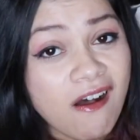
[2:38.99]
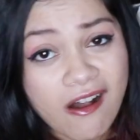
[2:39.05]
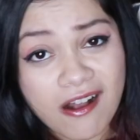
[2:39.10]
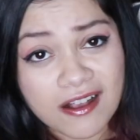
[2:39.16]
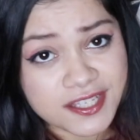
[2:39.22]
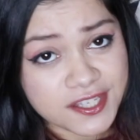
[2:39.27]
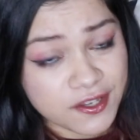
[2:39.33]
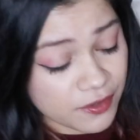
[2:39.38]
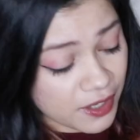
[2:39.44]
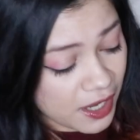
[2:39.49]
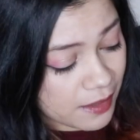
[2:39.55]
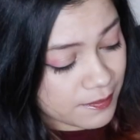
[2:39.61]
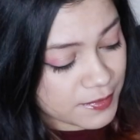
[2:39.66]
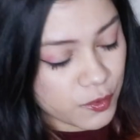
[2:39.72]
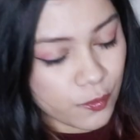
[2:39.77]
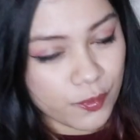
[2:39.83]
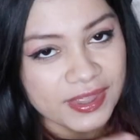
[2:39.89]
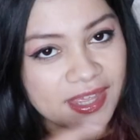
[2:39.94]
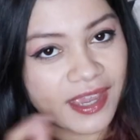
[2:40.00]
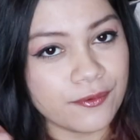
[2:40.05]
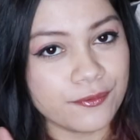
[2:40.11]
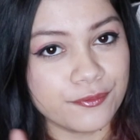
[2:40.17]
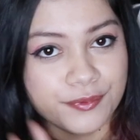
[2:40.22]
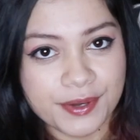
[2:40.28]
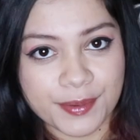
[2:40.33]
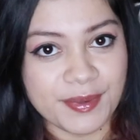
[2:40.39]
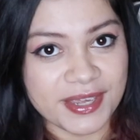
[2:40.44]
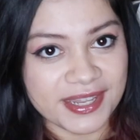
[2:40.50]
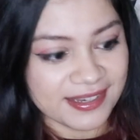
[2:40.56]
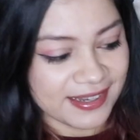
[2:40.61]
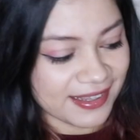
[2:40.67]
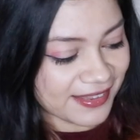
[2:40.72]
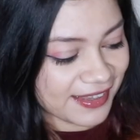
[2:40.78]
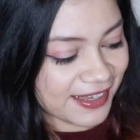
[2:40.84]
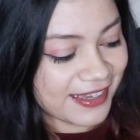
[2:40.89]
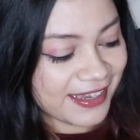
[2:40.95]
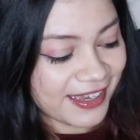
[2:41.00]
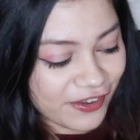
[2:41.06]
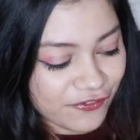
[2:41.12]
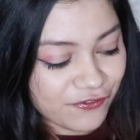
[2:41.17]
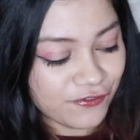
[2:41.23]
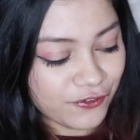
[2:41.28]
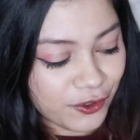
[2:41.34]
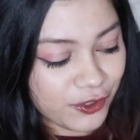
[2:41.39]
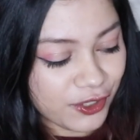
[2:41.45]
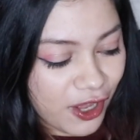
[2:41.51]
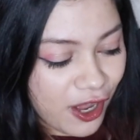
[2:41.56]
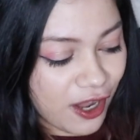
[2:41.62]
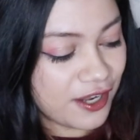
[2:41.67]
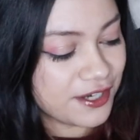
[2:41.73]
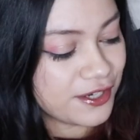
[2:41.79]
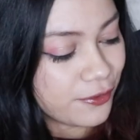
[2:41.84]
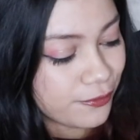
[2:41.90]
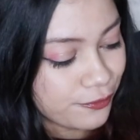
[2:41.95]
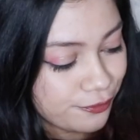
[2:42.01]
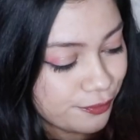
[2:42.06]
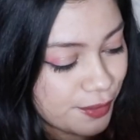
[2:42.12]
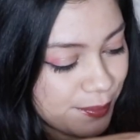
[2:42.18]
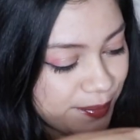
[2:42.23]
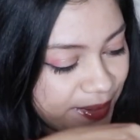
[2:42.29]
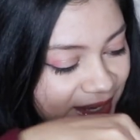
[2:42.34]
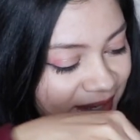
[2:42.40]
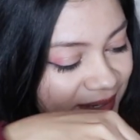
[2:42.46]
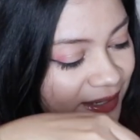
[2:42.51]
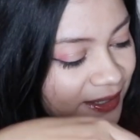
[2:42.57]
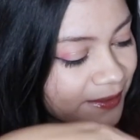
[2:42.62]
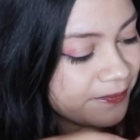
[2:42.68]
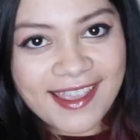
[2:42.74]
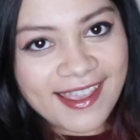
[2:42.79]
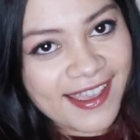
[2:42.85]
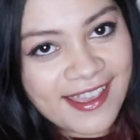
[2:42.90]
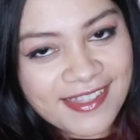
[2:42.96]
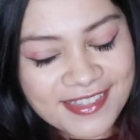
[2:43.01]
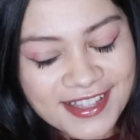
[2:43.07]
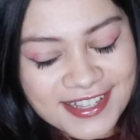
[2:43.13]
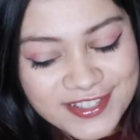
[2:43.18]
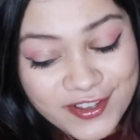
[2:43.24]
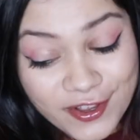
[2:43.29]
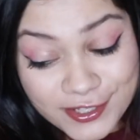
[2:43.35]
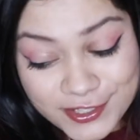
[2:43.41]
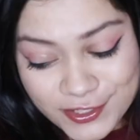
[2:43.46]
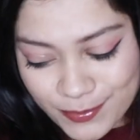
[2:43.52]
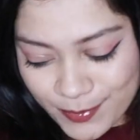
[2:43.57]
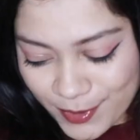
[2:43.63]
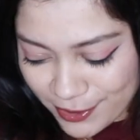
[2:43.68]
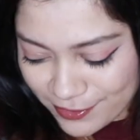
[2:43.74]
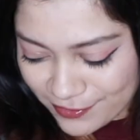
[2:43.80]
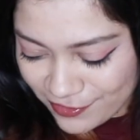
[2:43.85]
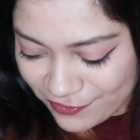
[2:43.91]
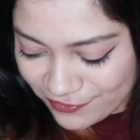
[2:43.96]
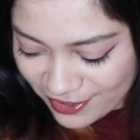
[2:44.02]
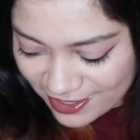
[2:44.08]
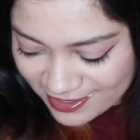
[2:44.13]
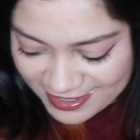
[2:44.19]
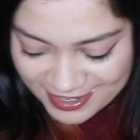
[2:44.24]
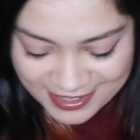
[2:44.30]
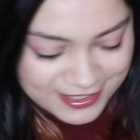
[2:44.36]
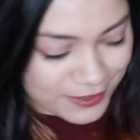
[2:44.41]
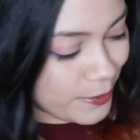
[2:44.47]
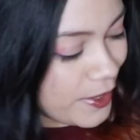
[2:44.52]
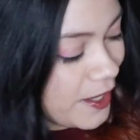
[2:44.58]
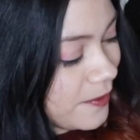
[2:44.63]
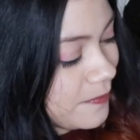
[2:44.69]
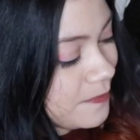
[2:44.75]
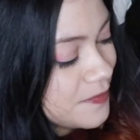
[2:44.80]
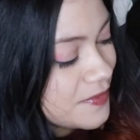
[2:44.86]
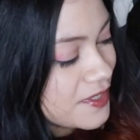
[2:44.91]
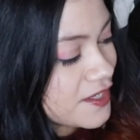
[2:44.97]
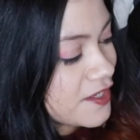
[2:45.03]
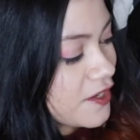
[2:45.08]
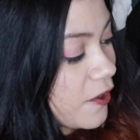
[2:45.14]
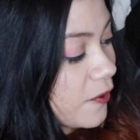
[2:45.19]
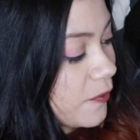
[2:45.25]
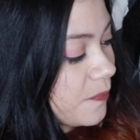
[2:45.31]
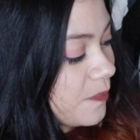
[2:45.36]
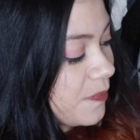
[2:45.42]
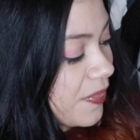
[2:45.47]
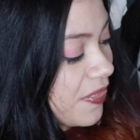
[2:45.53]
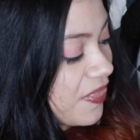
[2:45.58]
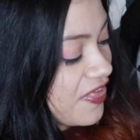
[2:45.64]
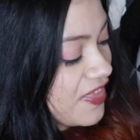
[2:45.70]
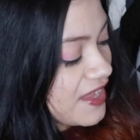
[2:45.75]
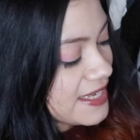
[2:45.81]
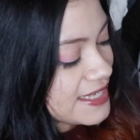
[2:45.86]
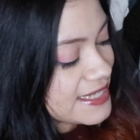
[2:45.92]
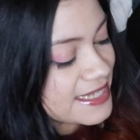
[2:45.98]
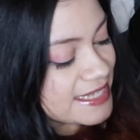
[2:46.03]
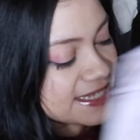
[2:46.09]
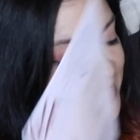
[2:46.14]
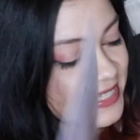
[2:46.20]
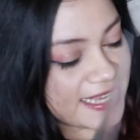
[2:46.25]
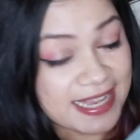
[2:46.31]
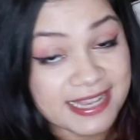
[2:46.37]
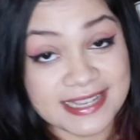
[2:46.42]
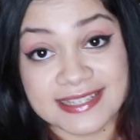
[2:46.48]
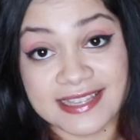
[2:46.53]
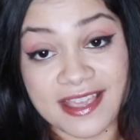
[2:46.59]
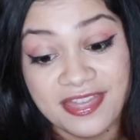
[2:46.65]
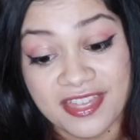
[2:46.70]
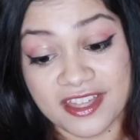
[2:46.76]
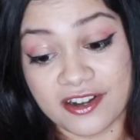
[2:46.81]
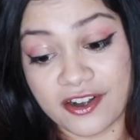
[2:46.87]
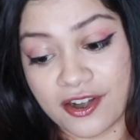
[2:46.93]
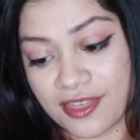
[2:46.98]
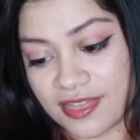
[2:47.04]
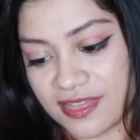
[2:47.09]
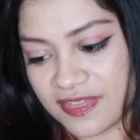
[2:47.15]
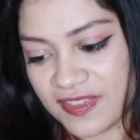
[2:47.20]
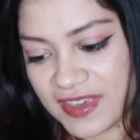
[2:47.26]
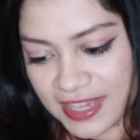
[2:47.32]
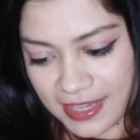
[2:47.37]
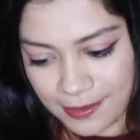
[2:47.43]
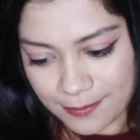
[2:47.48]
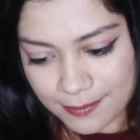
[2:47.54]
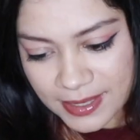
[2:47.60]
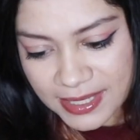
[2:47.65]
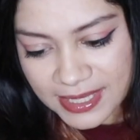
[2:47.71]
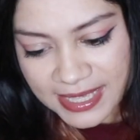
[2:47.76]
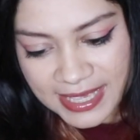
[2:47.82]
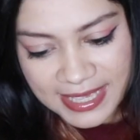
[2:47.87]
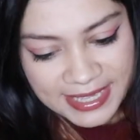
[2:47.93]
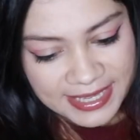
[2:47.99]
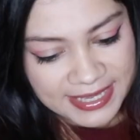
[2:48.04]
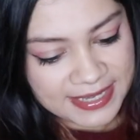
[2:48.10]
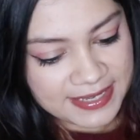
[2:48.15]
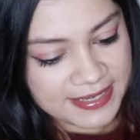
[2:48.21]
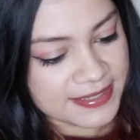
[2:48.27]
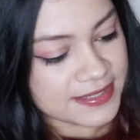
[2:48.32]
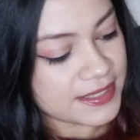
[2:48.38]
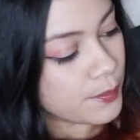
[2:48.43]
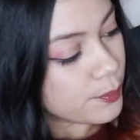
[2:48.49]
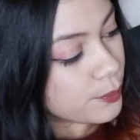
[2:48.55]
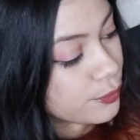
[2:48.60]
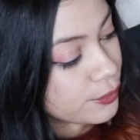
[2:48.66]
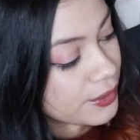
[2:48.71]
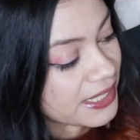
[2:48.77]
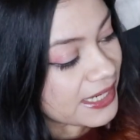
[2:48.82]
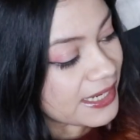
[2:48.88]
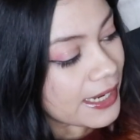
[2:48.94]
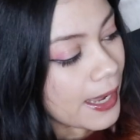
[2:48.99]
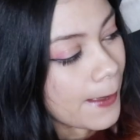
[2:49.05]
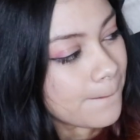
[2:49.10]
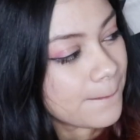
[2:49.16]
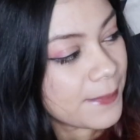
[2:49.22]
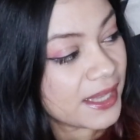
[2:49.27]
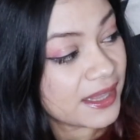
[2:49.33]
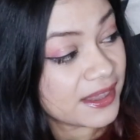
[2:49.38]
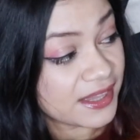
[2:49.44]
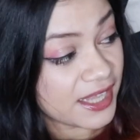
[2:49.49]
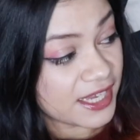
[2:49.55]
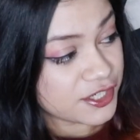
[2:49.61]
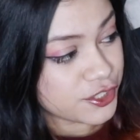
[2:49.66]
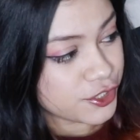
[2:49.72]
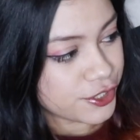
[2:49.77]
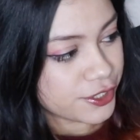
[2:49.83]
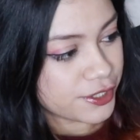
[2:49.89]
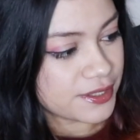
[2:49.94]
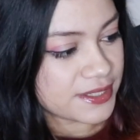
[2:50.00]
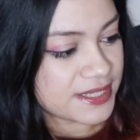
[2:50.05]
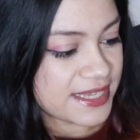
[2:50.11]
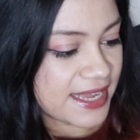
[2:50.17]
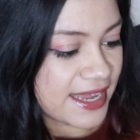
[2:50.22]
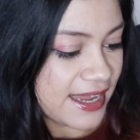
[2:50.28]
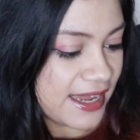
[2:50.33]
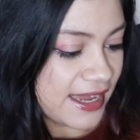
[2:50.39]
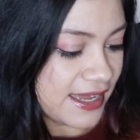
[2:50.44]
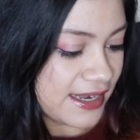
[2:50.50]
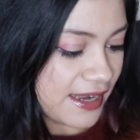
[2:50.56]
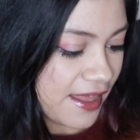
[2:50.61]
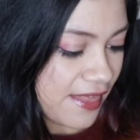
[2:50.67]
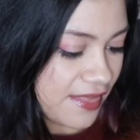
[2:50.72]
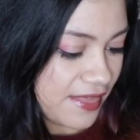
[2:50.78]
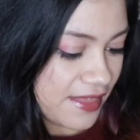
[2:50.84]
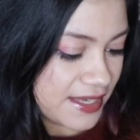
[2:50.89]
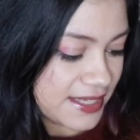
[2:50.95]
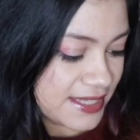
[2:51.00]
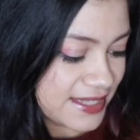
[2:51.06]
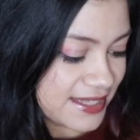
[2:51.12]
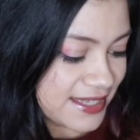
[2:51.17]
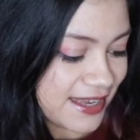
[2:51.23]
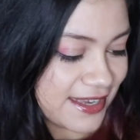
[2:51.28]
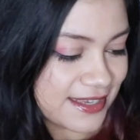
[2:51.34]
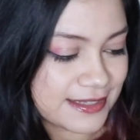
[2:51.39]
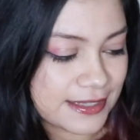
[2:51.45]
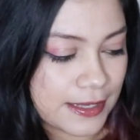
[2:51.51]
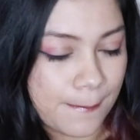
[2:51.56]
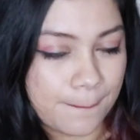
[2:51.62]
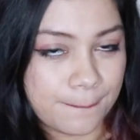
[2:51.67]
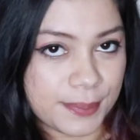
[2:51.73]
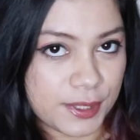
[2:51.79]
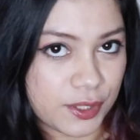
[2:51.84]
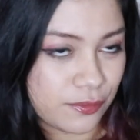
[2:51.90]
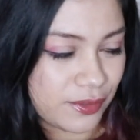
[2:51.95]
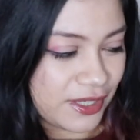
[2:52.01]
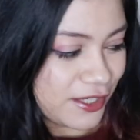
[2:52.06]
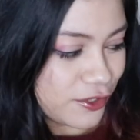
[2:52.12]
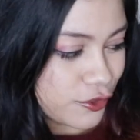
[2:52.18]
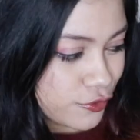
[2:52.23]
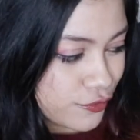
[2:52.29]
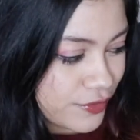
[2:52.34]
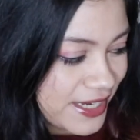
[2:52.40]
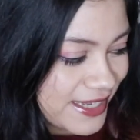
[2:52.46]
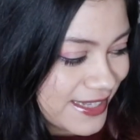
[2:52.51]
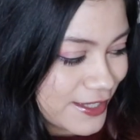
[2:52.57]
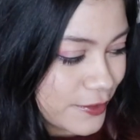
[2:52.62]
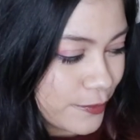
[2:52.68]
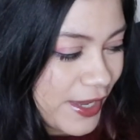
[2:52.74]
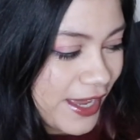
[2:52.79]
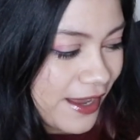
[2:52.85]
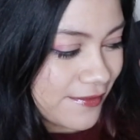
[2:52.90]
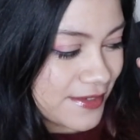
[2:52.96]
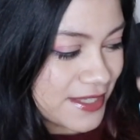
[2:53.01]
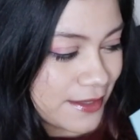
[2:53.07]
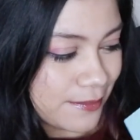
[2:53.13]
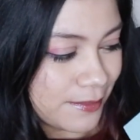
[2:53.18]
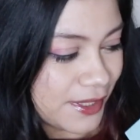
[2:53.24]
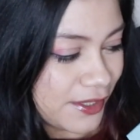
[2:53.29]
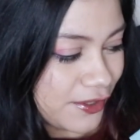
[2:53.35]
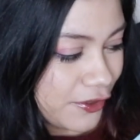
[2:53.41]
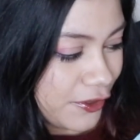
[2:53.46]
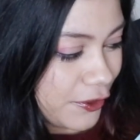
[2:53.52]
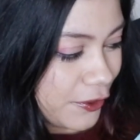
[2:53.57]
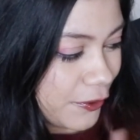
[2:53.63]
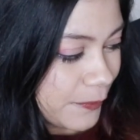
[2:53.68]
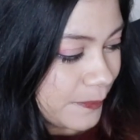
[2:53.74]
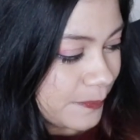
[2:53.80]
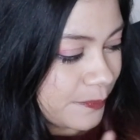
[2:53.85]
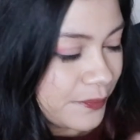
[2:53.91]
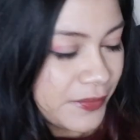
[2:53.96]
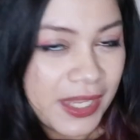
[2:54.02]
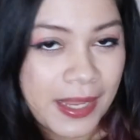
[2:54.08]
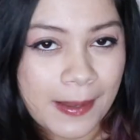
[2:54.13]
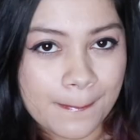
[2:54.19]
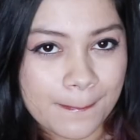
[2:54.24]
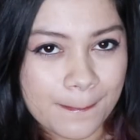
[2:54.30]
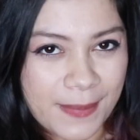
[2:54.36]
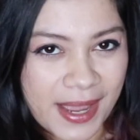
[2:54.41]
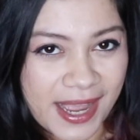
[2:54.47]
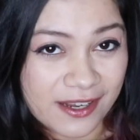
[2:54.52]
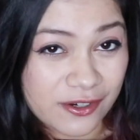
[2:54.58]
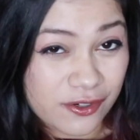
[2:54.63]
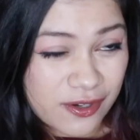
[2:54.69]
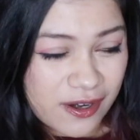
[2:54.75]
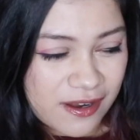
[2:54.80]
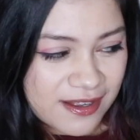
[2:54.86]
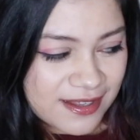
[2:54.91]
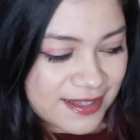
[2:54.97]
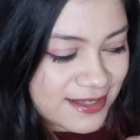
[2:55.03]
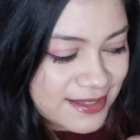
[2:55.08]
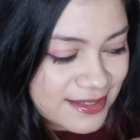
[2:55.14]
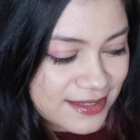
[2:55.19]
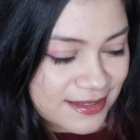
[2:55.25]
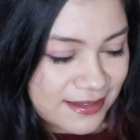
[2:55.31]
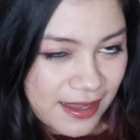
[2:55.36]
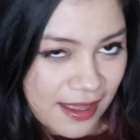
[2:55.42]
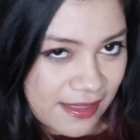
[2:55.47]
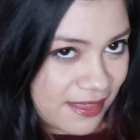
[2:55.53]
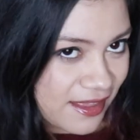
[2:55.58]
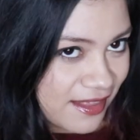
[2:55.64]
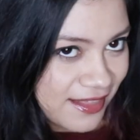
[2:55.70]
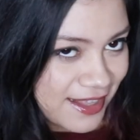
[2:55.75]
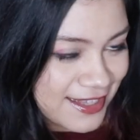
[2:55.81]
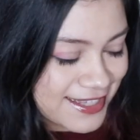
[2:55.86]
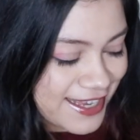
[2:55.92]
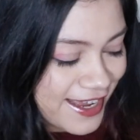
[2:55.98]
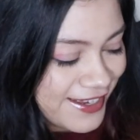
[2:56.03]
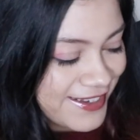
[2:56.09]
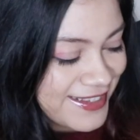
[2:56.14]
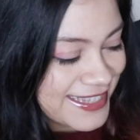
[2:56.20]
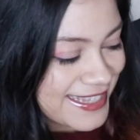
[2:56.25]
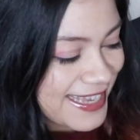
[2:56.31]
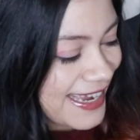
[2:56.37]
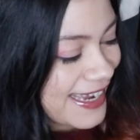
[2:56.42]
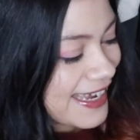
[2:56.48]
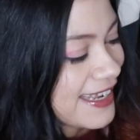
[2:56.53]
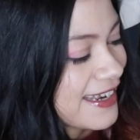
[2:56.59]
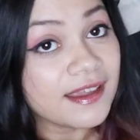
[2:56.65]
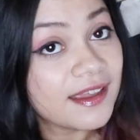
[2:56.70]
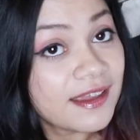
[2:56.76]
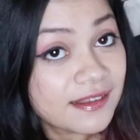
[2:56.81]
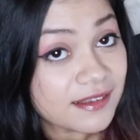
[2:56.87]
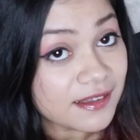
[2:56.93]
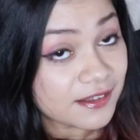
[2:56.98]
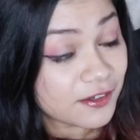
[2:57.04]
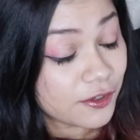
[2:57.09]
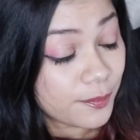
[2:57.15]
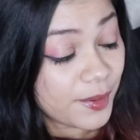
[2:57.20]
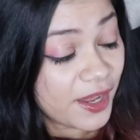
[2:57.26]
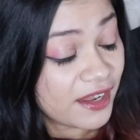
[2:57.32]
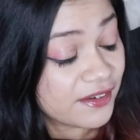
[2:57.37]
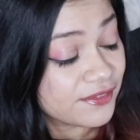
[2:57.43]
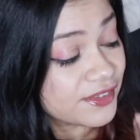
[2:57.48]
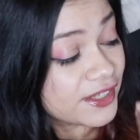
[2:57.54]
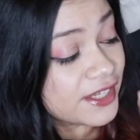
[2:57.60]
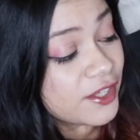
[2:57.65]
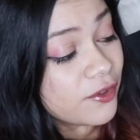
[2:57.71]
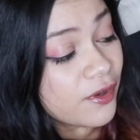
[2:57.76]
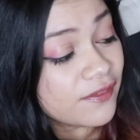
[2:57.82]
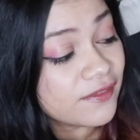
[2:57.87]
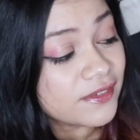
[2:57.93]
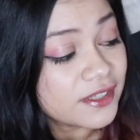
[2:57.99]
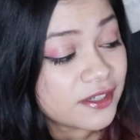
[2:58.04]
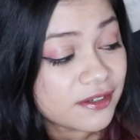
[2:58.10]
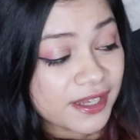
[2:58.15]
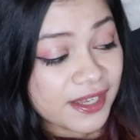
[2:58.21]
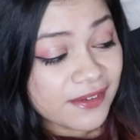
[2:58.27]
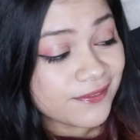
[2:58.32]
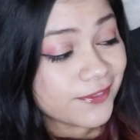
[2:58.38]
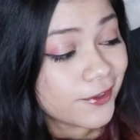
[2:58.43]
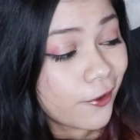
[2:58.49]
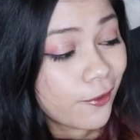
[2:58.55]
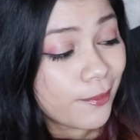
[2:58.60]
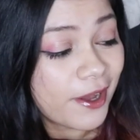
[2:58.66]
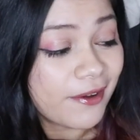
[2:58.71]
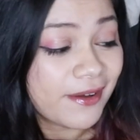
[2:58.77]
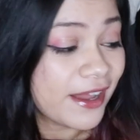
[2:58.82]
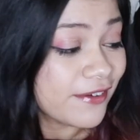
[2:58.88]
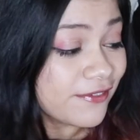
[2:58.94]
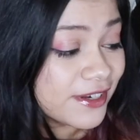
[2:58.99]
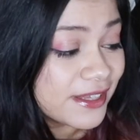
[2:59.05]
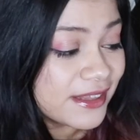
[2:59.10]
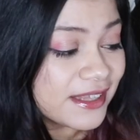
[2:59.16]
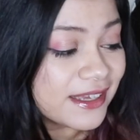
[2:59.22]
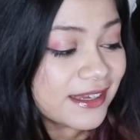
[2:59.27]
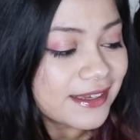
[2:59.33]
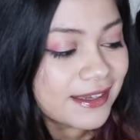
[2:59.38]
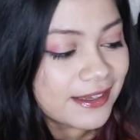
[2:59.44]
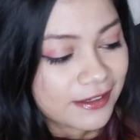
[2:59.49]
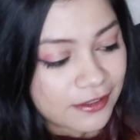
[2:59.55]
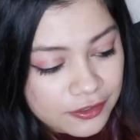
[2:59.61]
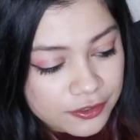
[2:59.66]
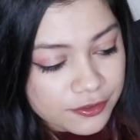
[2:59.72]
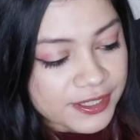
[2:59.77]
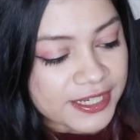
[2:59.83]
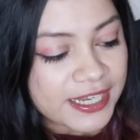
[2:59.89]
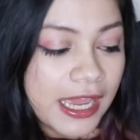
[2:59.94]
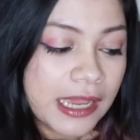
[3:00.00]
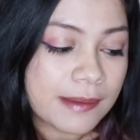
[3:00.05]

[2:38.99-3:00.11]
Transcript: Also comes with a ribbon, like full on ribbon and that's also part of the fun as well. So this says that our theme is pretty pleasures. And this says beauty treats. We have some little macrons, I think that's how you say it. In the little pamphlet, you have a little info about everything, including